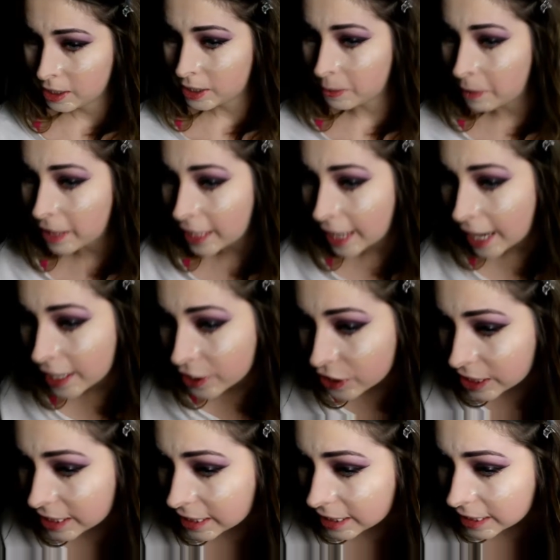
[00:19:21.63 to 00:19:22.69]
So while that kind of
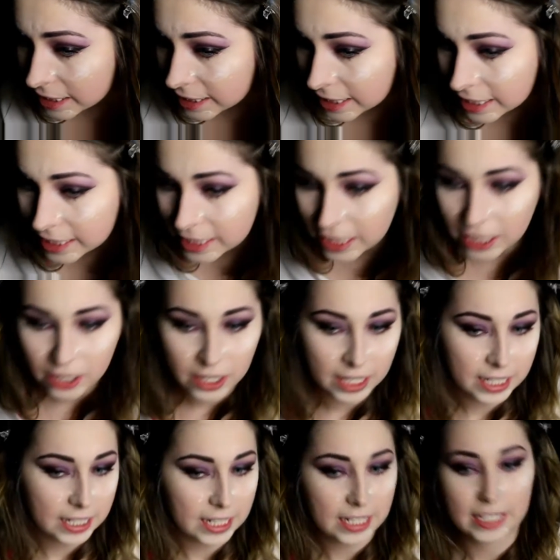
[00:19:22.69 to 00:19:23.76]
just sits there and
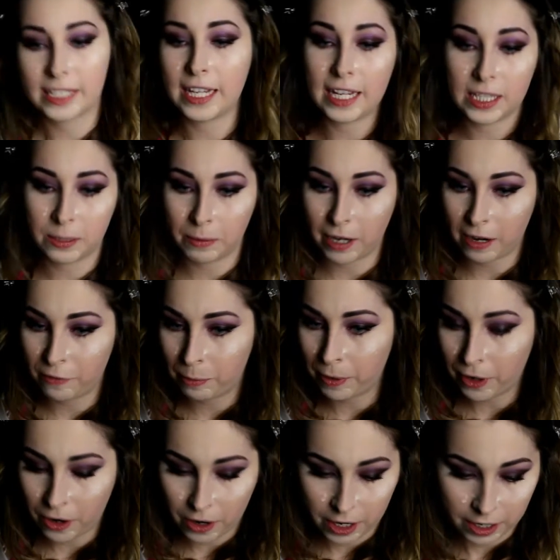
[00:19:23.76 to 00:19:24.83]
sets what I've
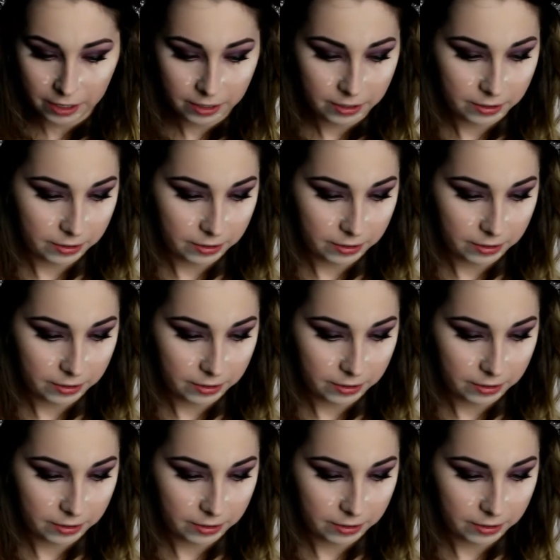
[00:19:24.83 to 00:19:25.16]
put on,